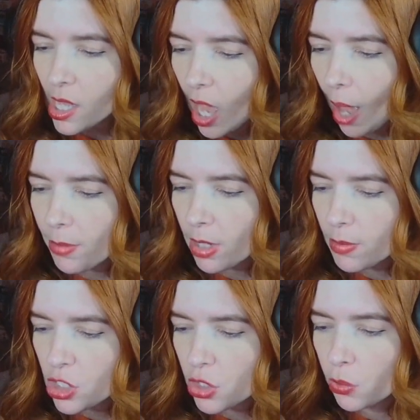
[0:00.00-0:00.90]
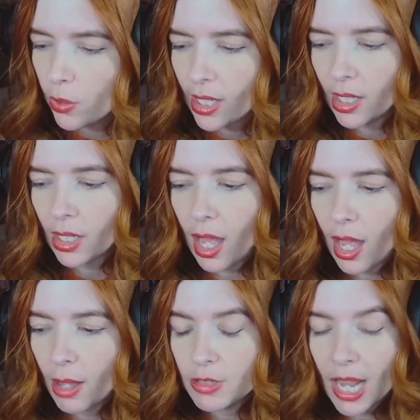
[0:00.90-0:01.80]
I'm gonna be doing
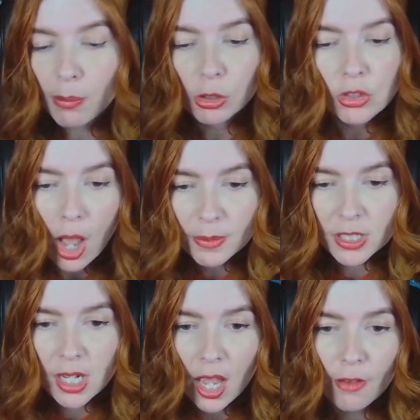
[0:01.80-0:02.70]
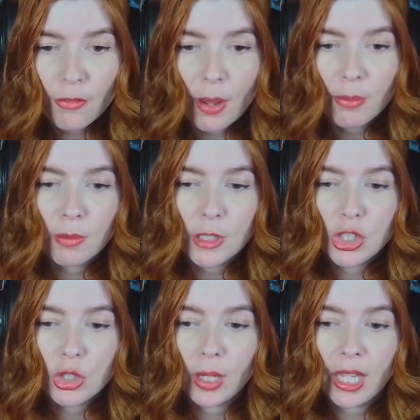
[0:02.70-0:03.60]
tabletop stuff. I'm gonna be
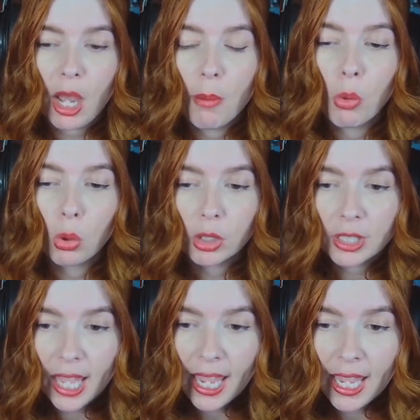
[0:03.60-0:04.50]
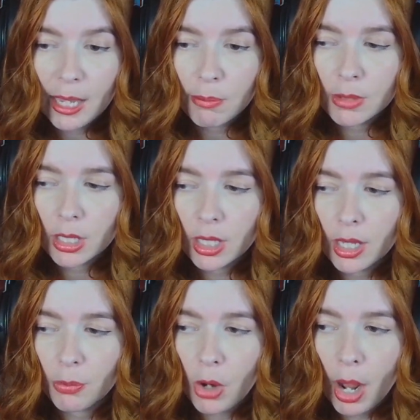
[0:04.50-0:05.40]
doing a board game
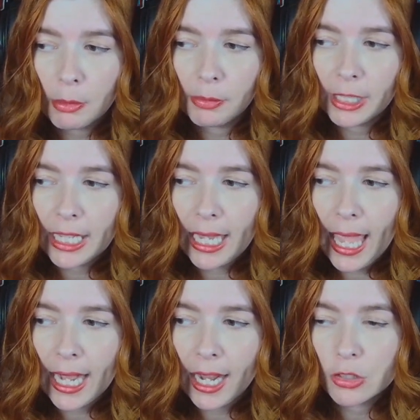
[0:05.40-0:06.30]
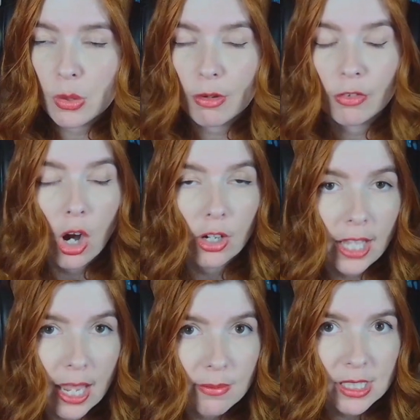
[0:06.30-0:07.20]
probably. And I also have card
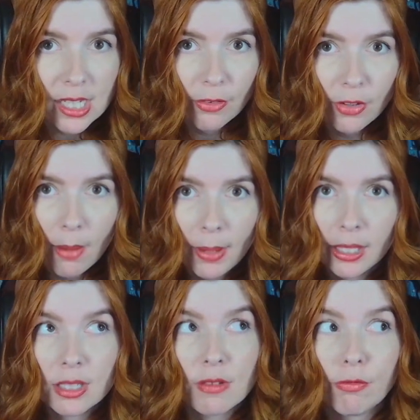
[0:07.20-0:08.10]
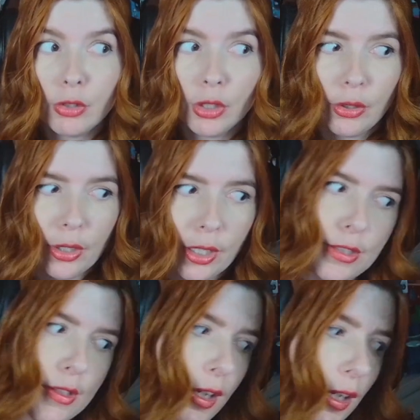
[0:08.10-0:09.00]
game stuff coming. That's very
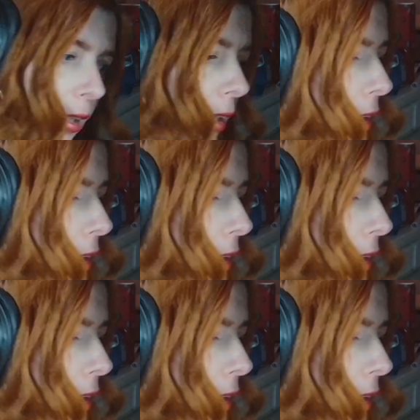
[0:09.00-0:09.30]
exciting.